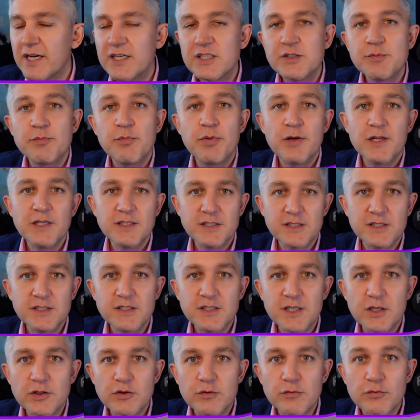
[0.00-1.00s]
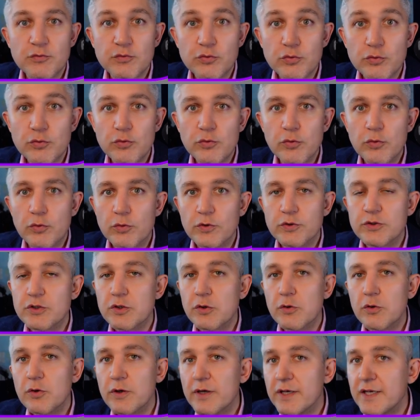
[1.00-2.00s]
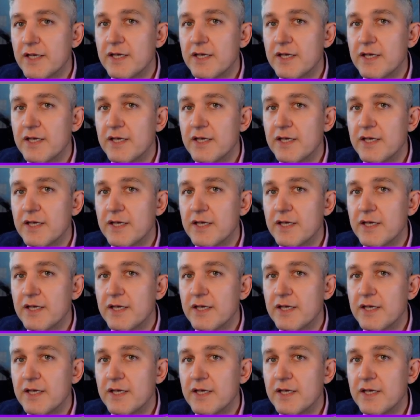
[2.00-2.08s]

explicit set of rules or